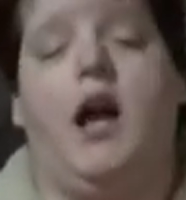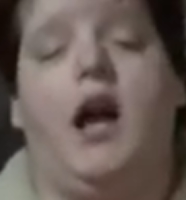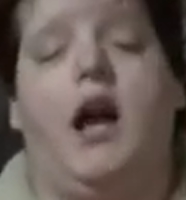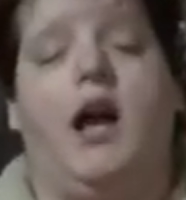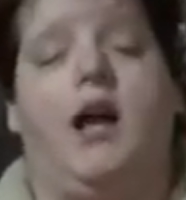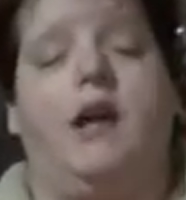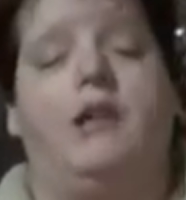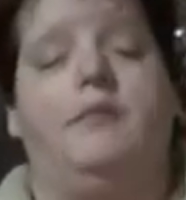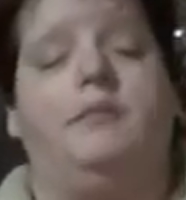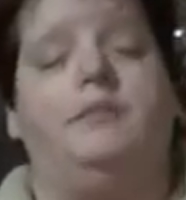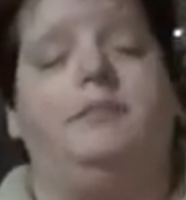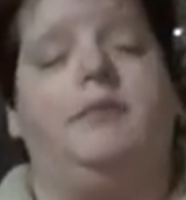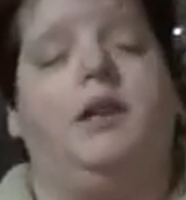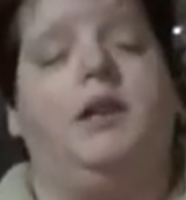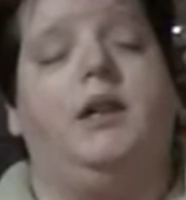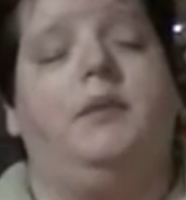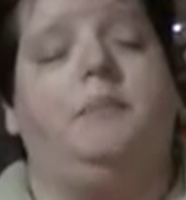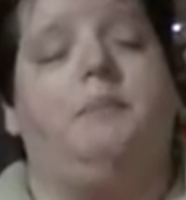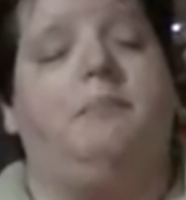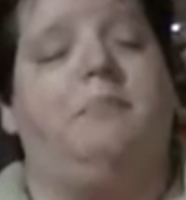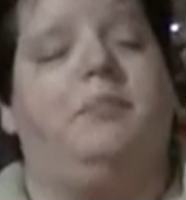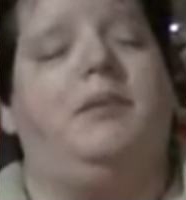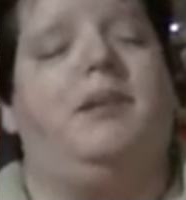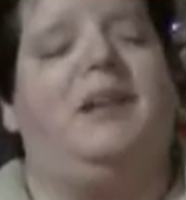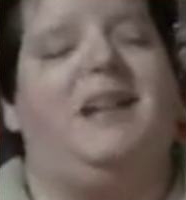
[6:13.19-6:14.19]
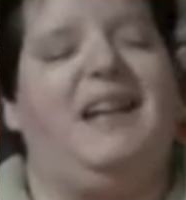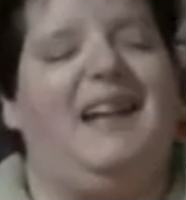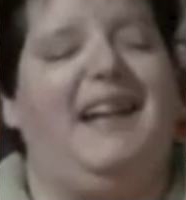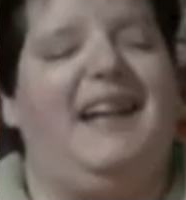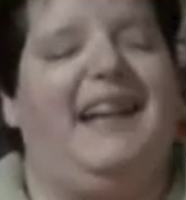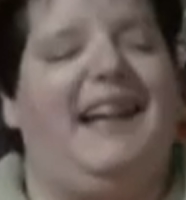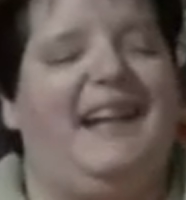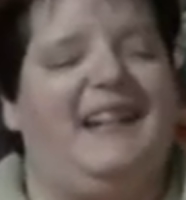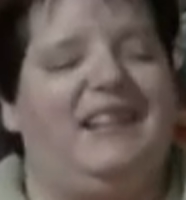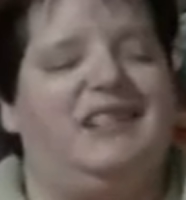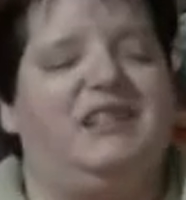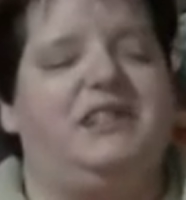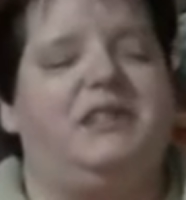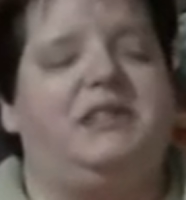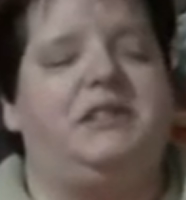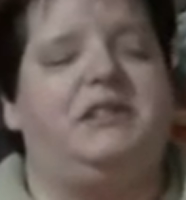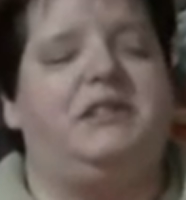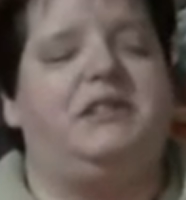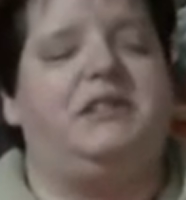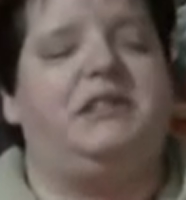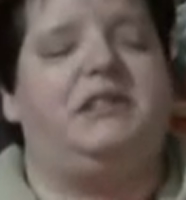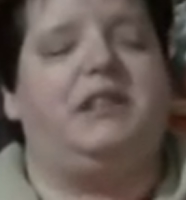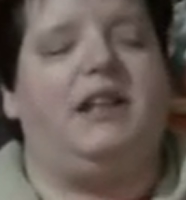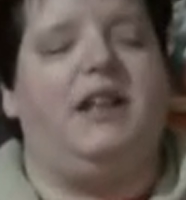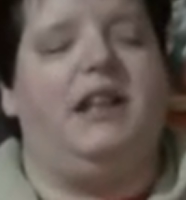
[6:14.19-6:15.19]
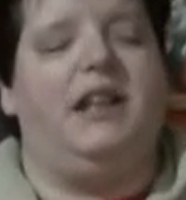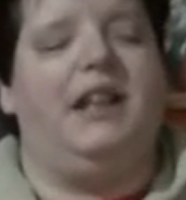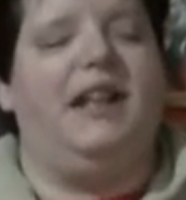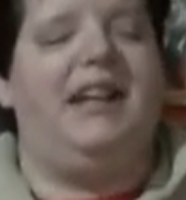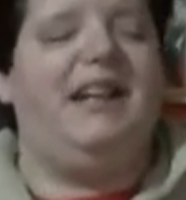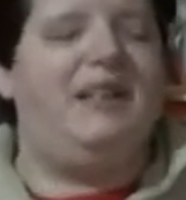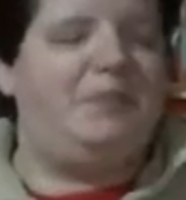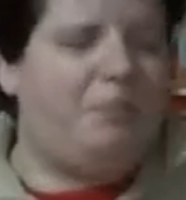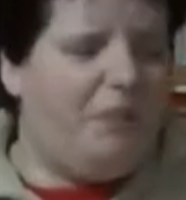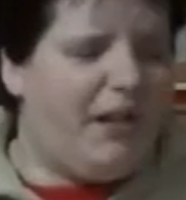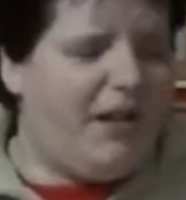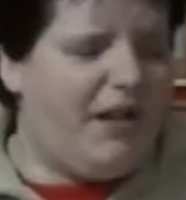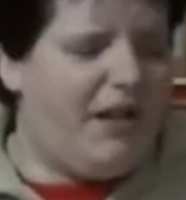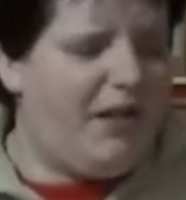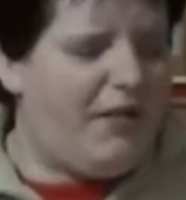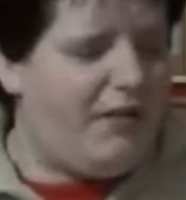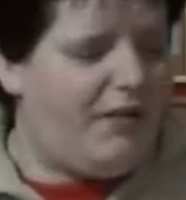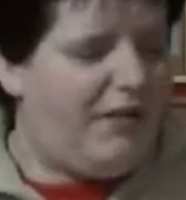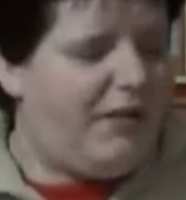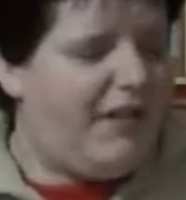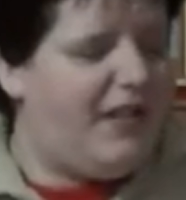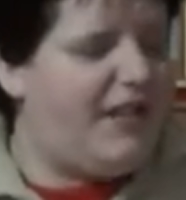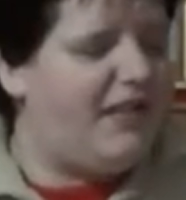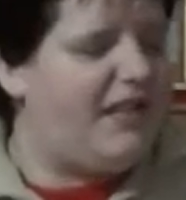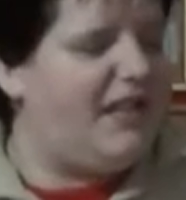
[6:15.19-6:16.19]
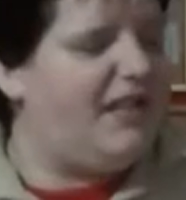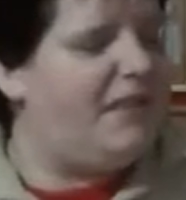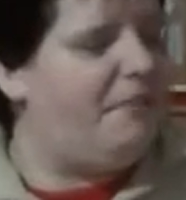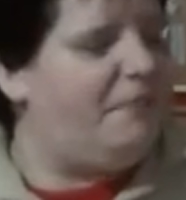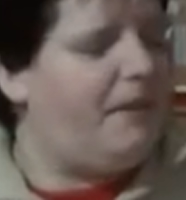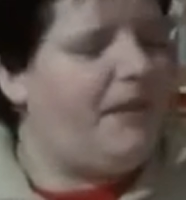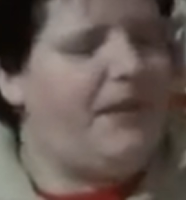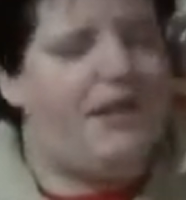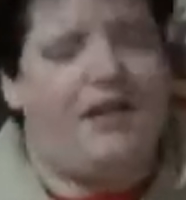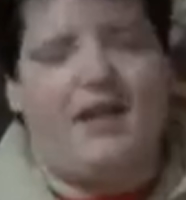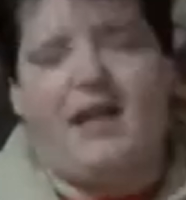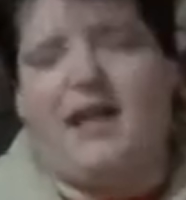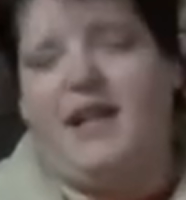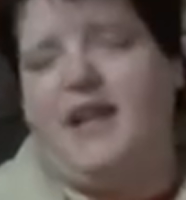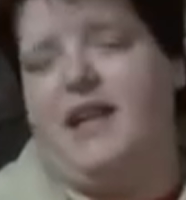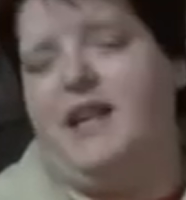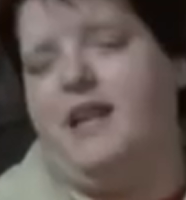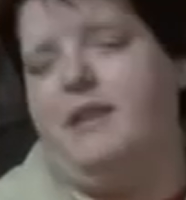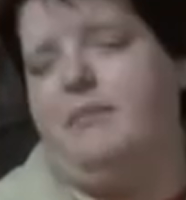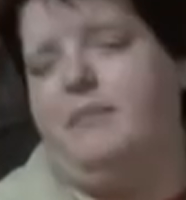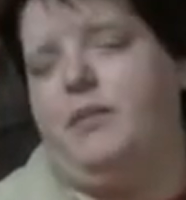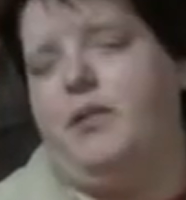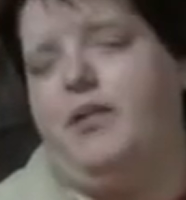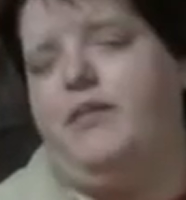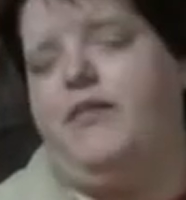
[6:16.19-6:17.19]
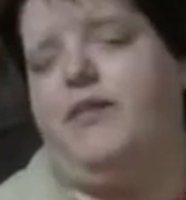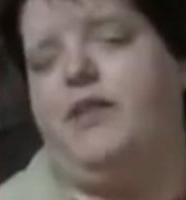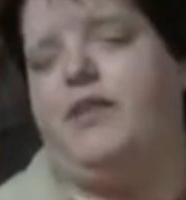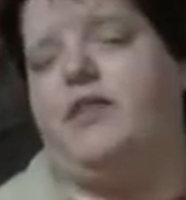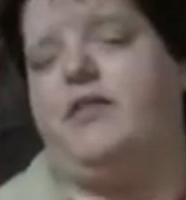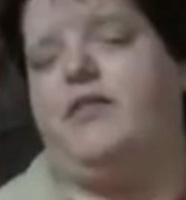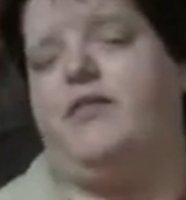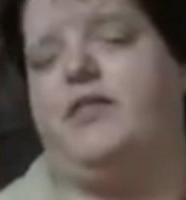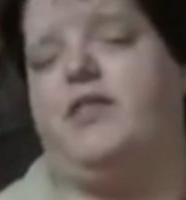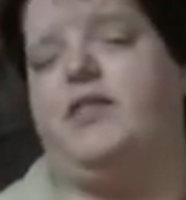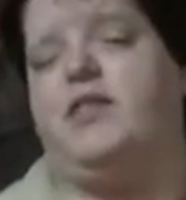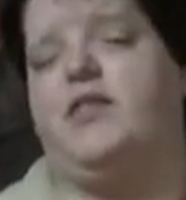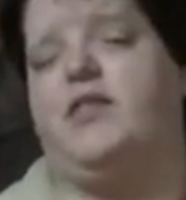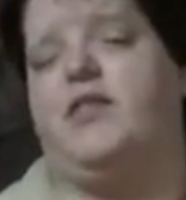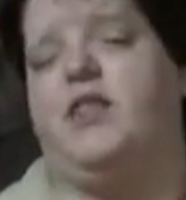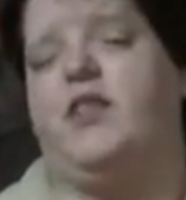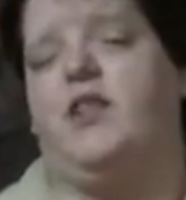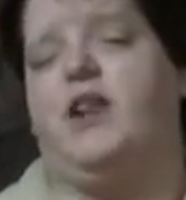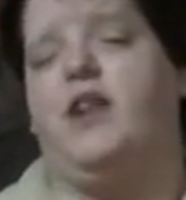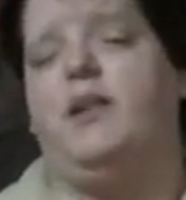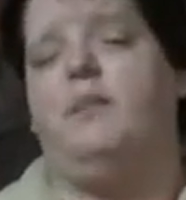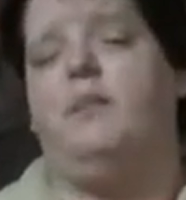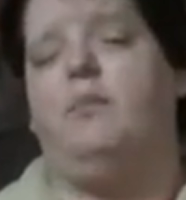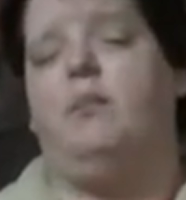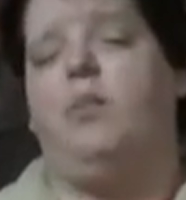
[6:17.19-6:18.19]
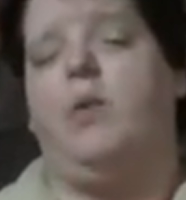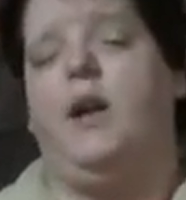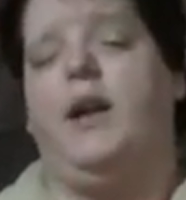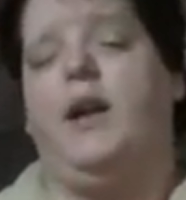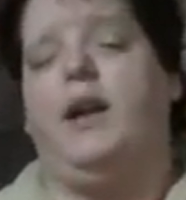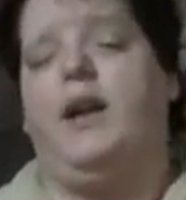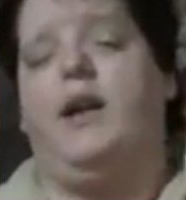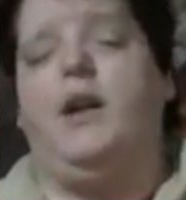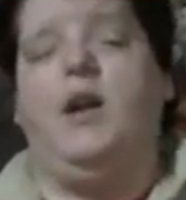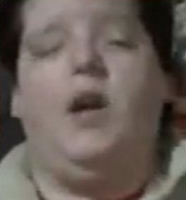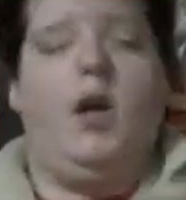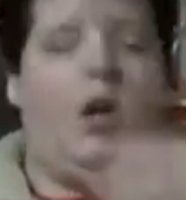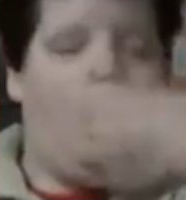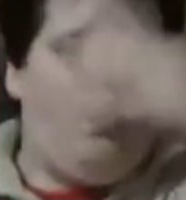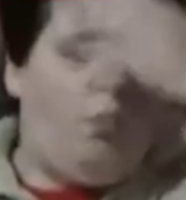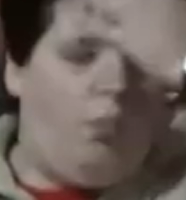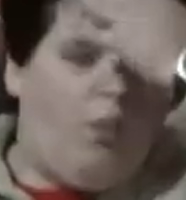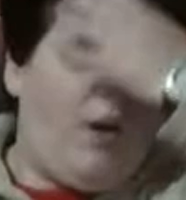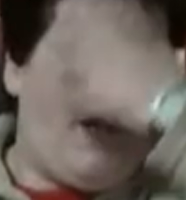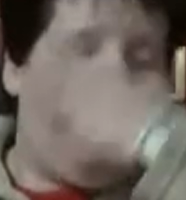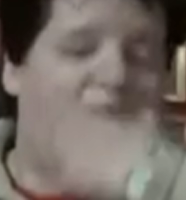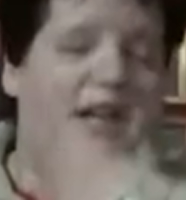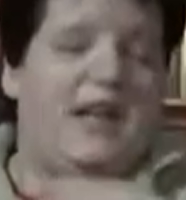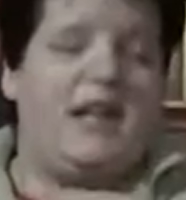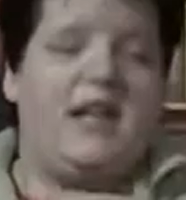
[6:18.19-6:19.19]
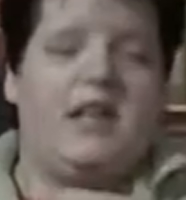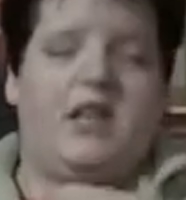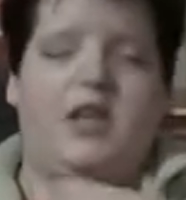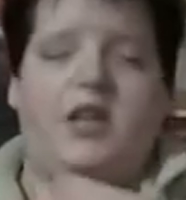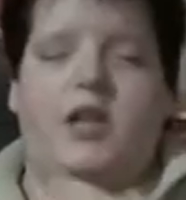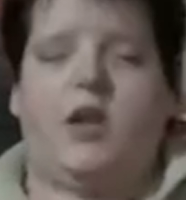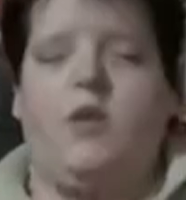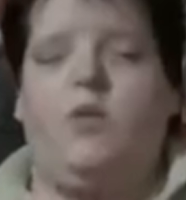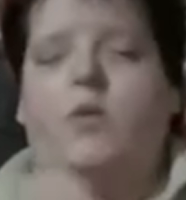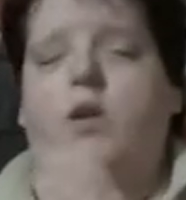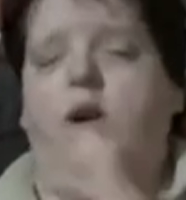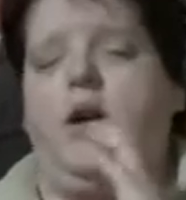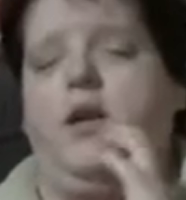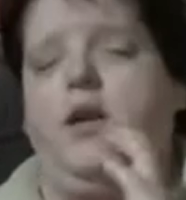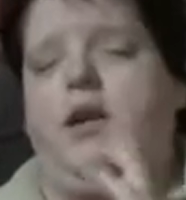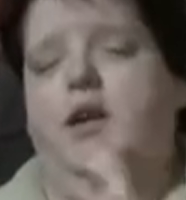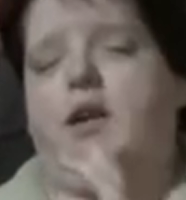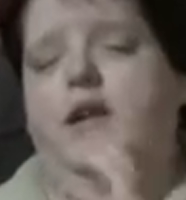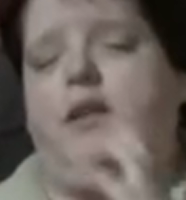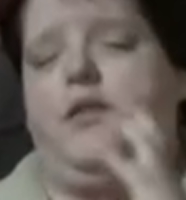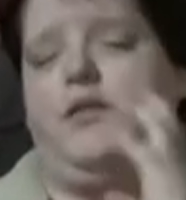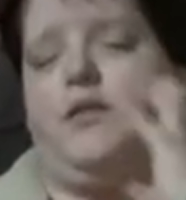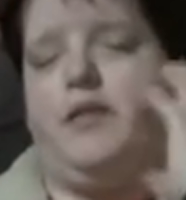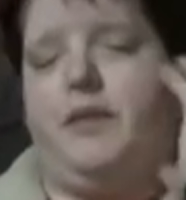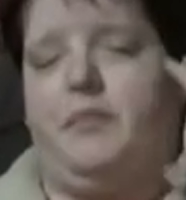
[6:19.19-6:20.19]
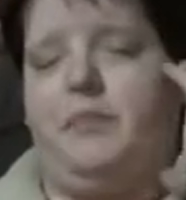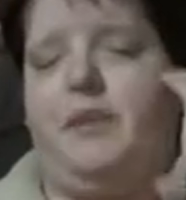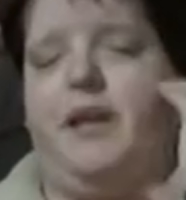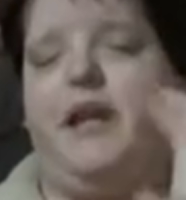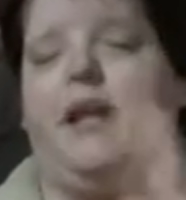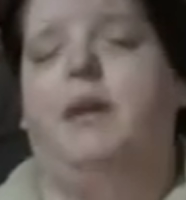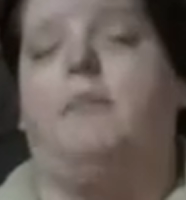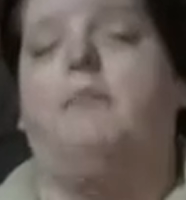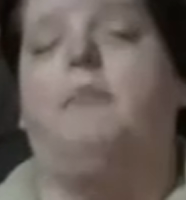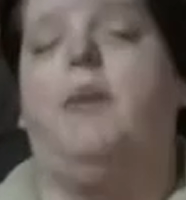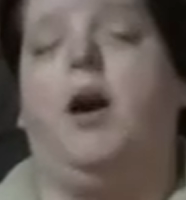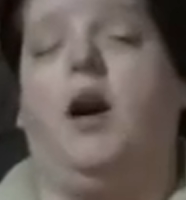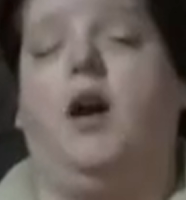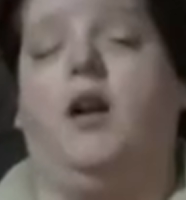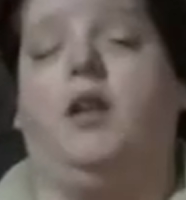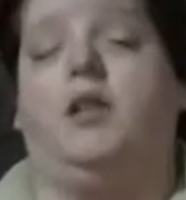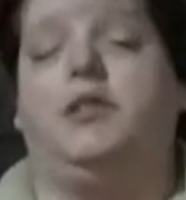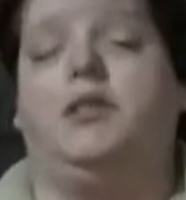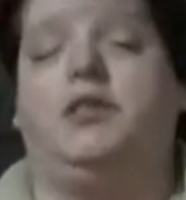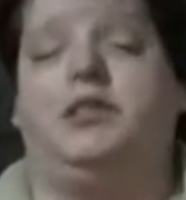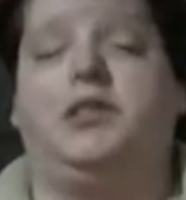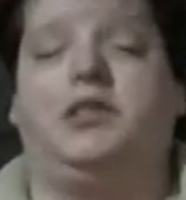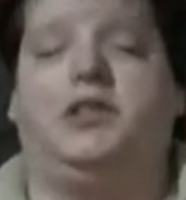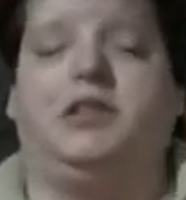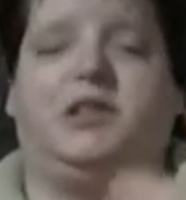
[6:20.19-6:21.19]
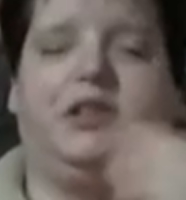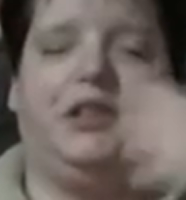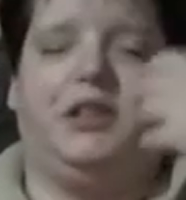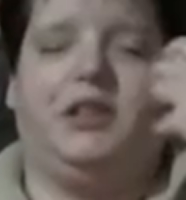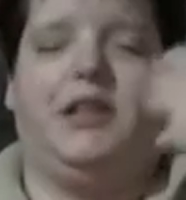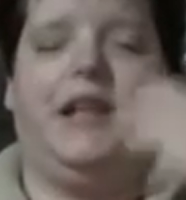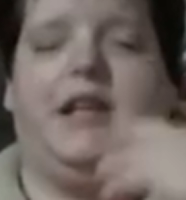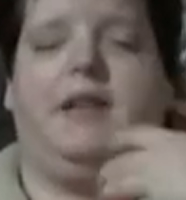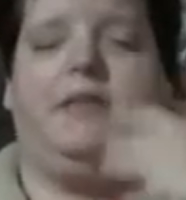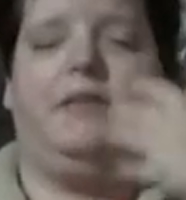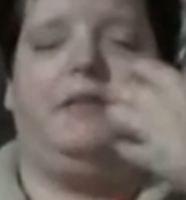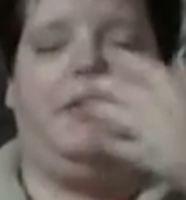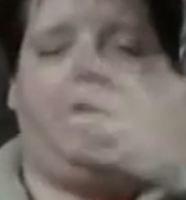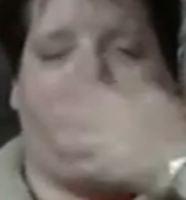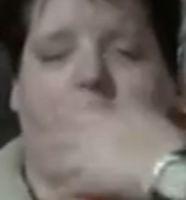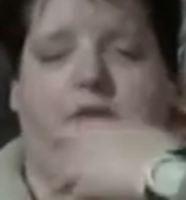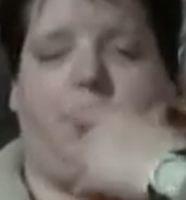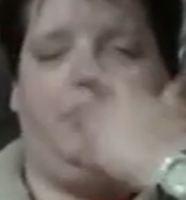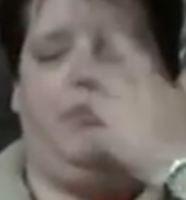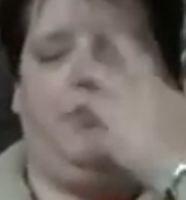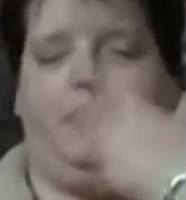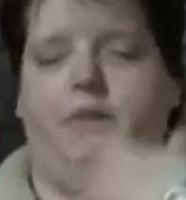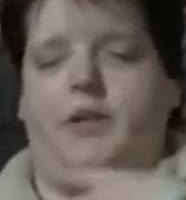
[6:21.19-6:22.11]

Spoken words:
But it's one of those things, especially in movies of this time, where when they show somebody in a mask to then do,